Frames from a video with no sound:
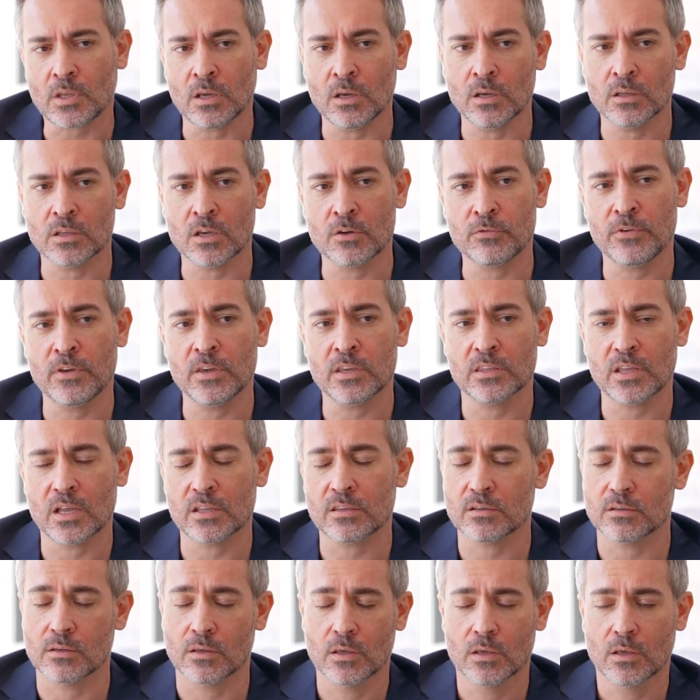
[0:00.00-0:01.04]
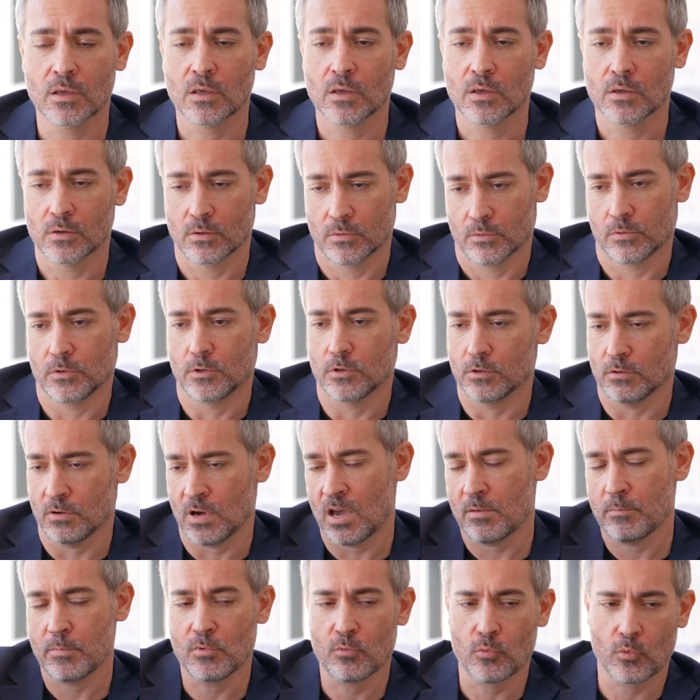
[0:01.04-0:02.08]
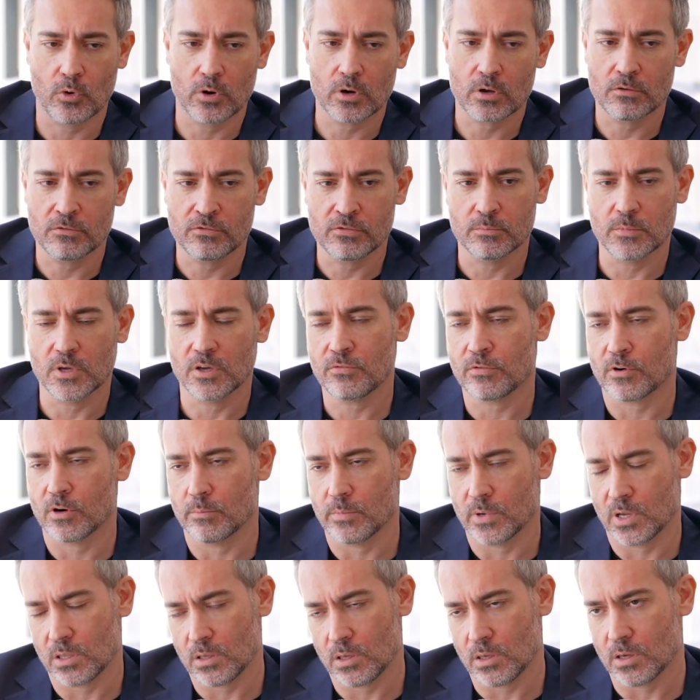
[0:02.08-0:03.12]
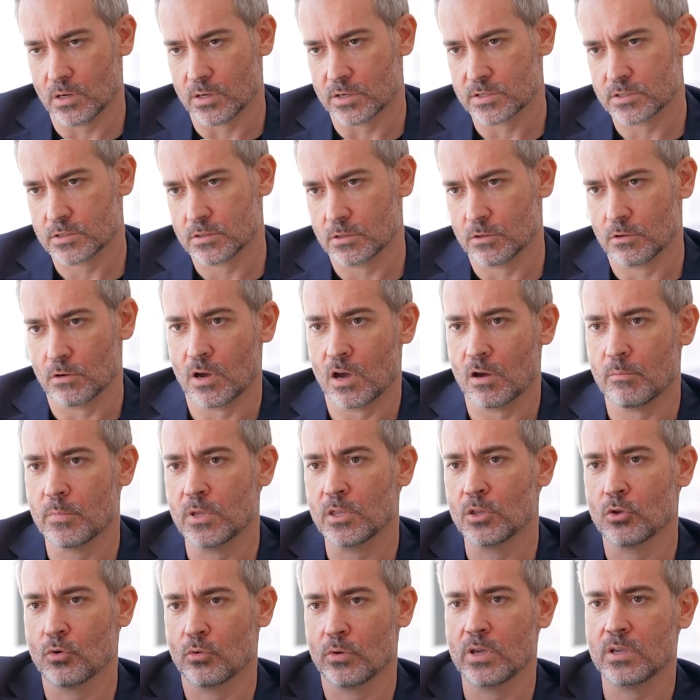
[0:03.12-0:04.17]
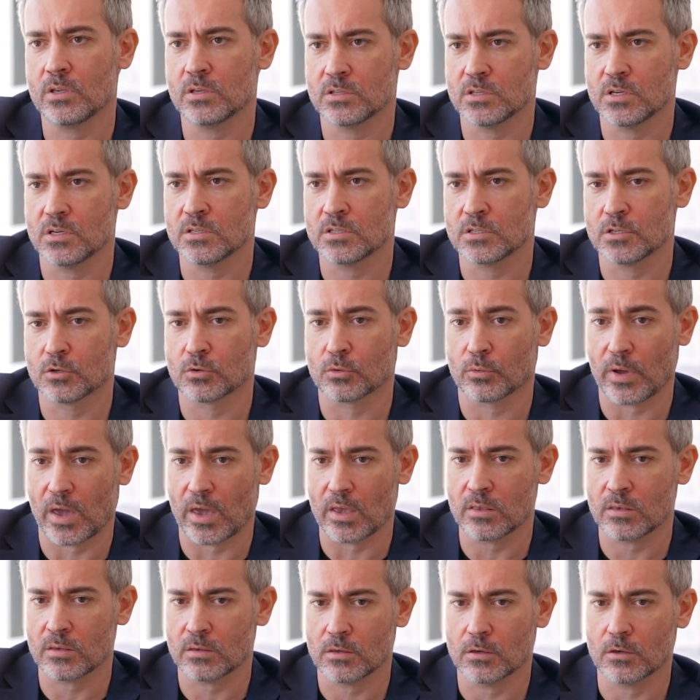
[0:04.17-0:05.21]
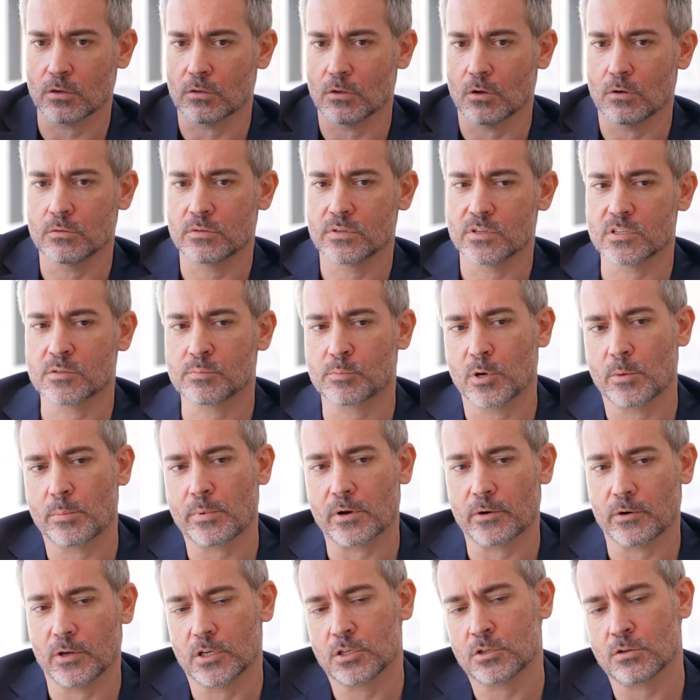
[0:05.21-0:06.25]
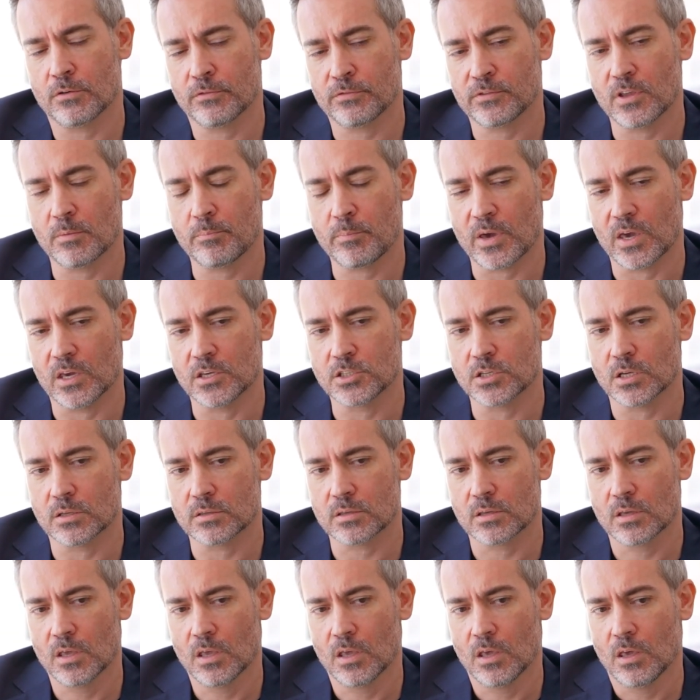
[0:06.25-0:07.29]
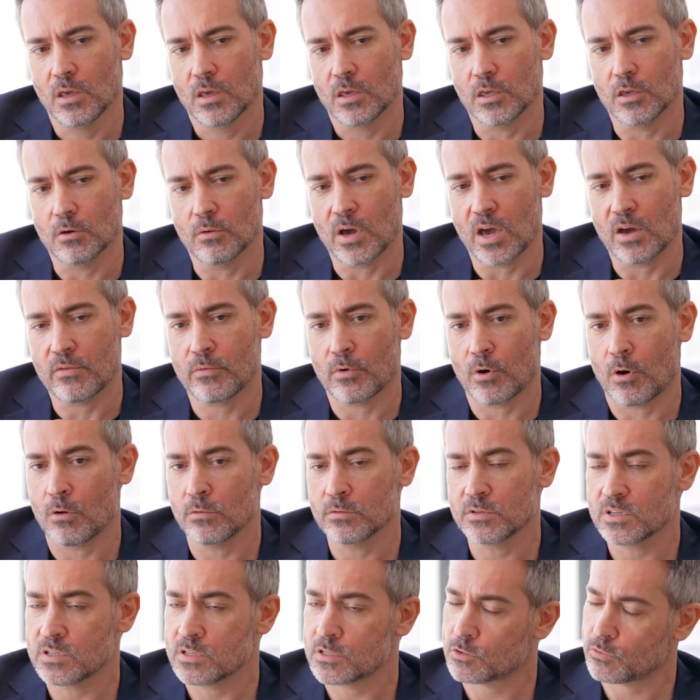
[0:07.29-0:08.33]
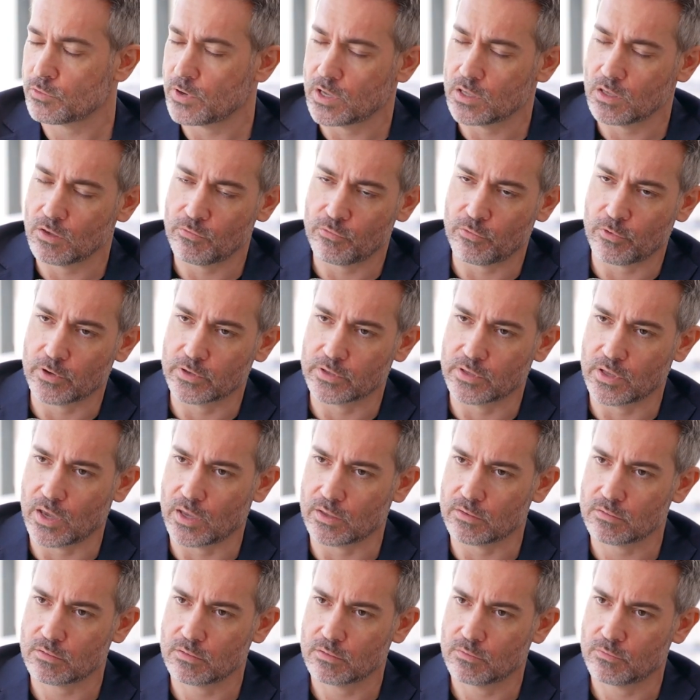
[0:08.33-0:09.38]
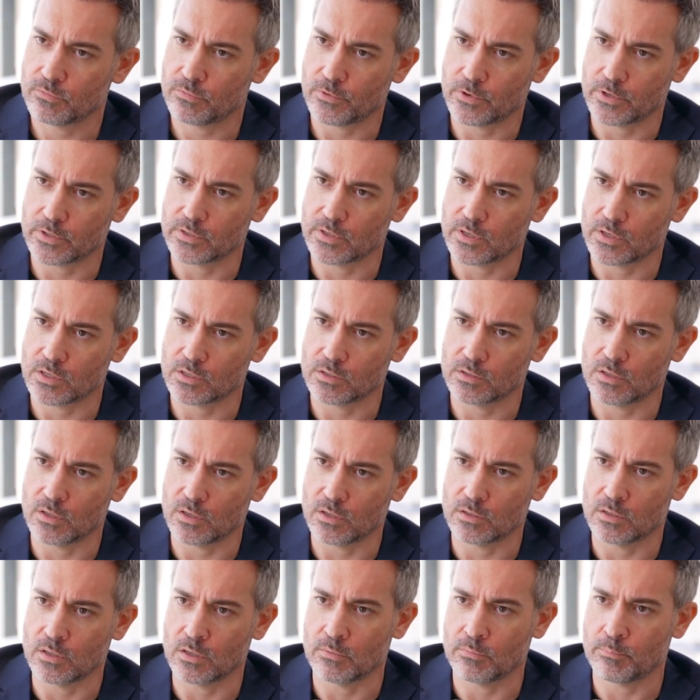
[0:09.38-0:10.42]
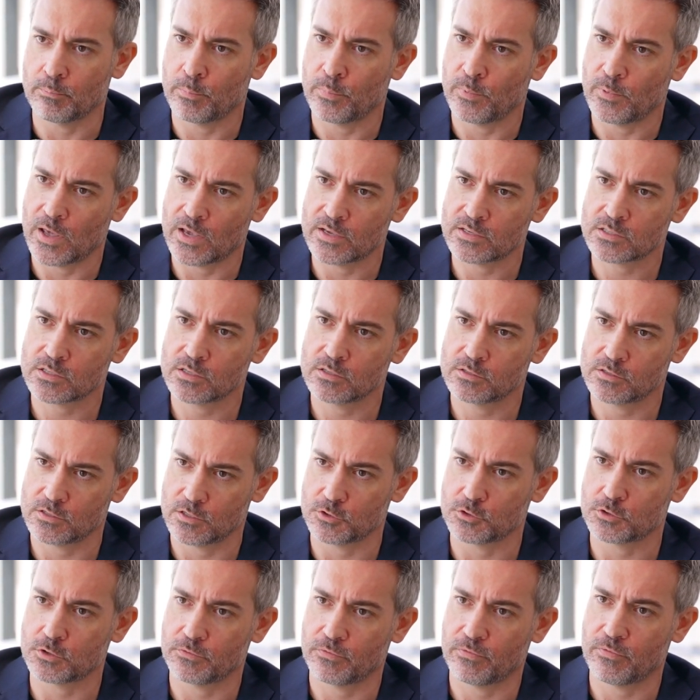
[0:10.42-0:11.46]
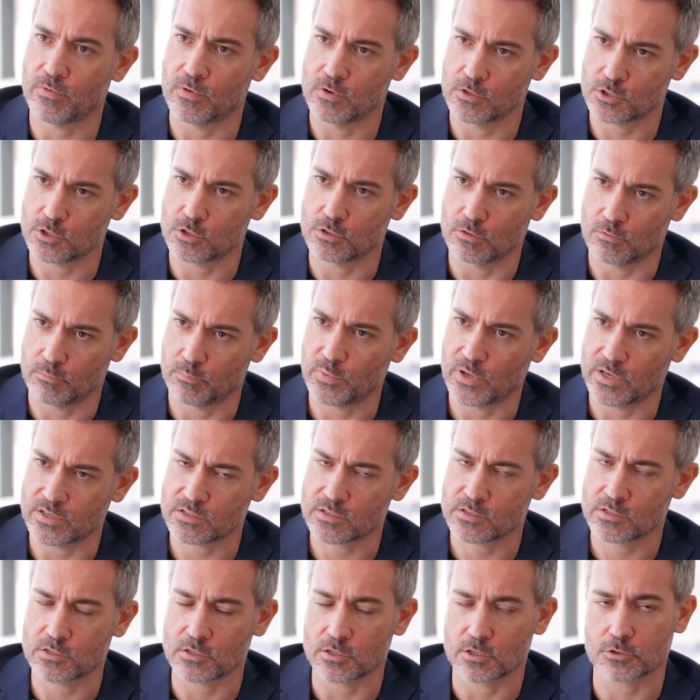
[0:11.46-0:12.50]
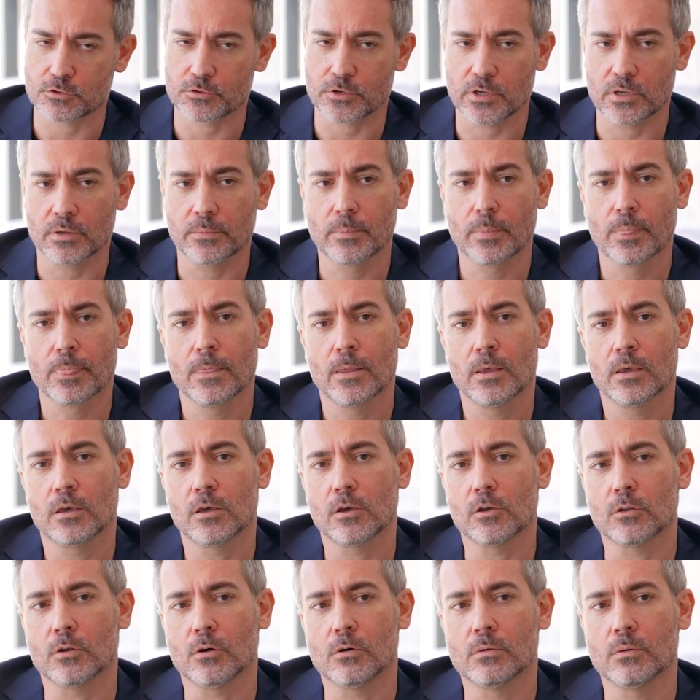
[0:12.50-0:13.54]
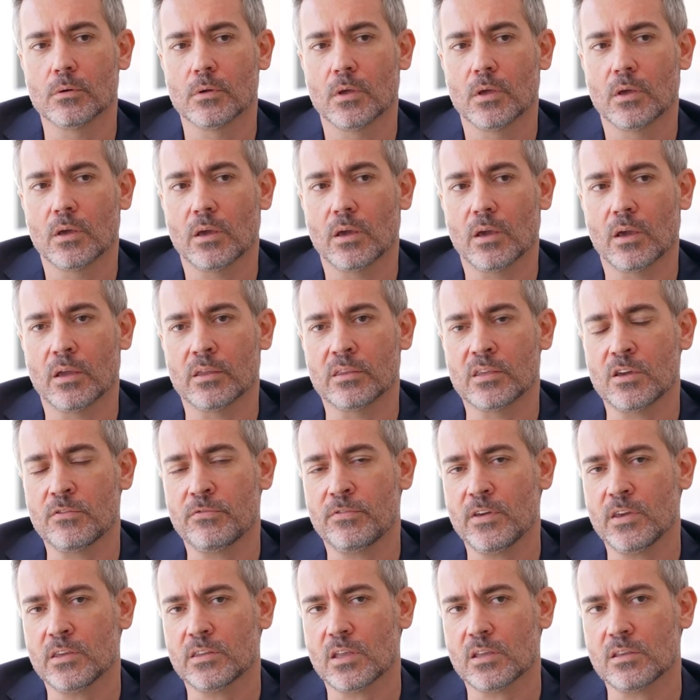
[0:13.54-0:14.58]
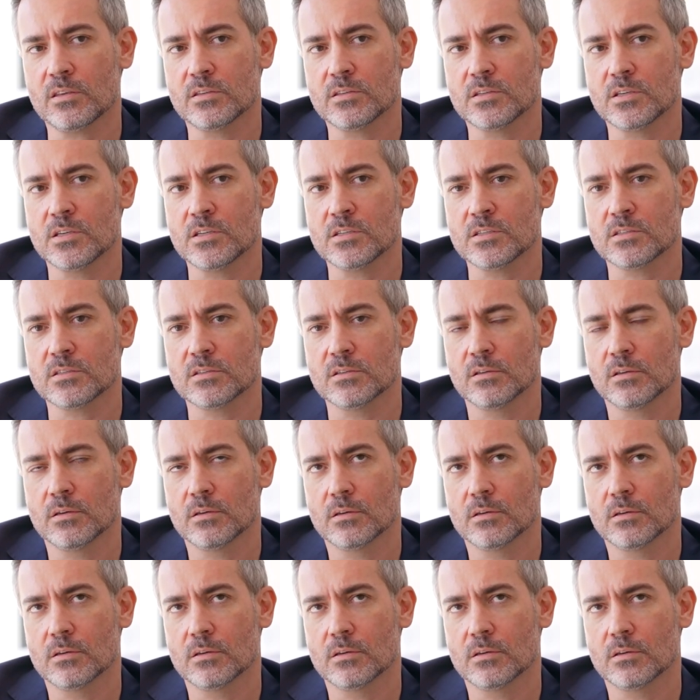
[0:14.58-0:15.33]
And I think that you have been working for me for many years. You have been doing this great, this preparation of the patient. You have all this training for that, for the plastic surgery, functional plastic surgery, And I think that this